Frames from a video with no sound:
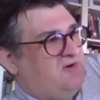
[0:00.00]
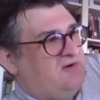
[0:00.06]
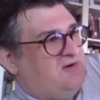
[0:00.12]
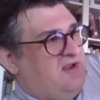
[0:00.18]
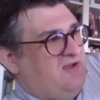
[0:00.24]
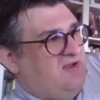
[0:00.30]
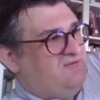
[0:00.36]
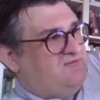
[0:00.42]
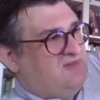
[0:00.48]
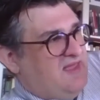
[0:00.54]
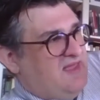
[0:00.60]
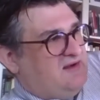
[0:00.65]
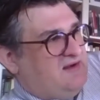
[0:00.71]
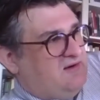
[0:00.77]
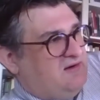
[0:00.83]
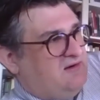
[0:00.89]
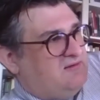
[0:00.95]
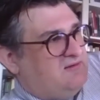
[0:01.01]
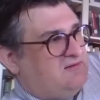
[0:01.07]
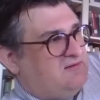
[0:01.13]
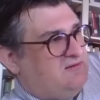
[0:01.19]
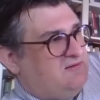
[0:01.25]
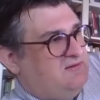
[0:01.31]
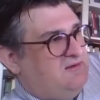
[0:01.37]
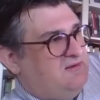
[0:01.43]
have let her.
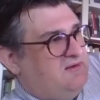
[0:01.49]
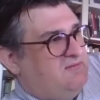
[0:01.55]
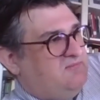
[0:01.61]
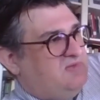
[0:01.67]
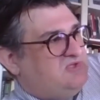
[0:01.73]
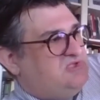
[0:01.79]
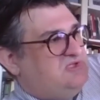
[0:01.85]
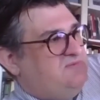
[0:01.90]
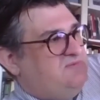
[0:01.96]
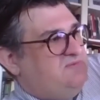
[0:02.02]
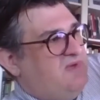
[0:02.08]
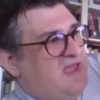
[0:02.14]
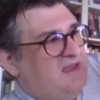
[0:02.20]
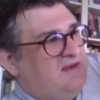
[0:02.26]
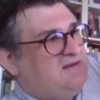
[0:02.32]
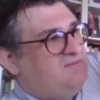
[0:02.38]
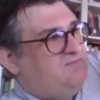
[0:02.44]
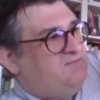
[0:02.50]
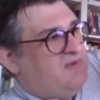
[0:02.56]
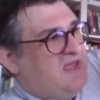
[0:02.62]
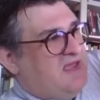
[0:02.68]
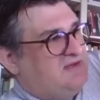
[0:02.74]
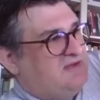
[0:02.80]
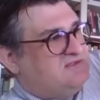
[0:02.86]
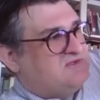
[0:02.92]
But she begged and
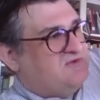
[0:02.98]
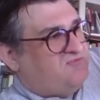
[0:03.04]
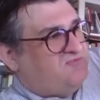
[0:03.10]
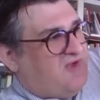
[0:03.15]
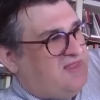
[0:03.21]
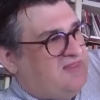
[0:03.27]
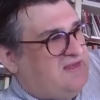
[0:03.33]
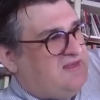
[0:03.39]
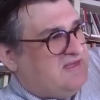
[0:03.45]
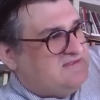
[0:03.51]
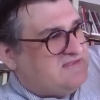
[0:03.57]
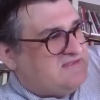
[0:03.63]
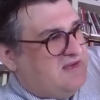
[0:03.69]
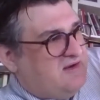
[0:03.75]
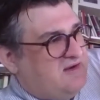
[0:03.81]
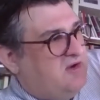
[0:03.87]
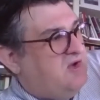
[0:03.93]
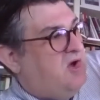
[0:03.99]
begged, so finally I said,